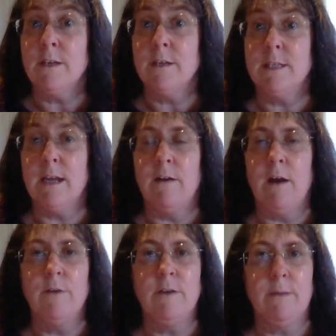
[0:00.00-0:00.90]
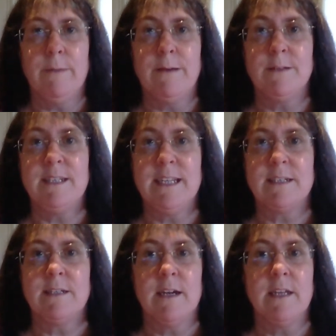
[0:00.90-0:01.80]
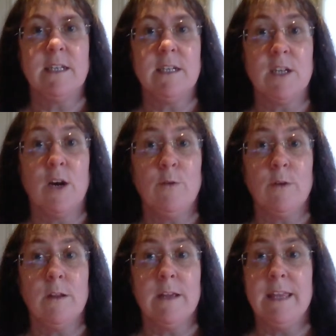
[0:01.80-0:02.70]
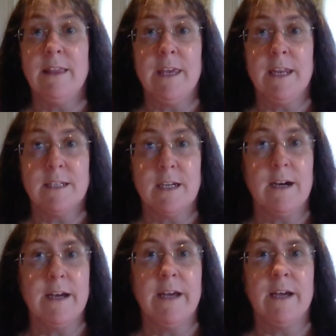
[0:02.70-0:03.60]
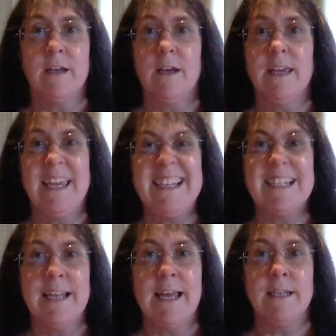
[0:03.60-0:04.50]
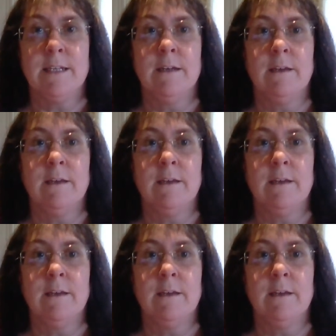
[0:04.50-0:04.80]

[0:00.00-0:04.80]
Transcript: because there are only about 6 sites in total in the entire internet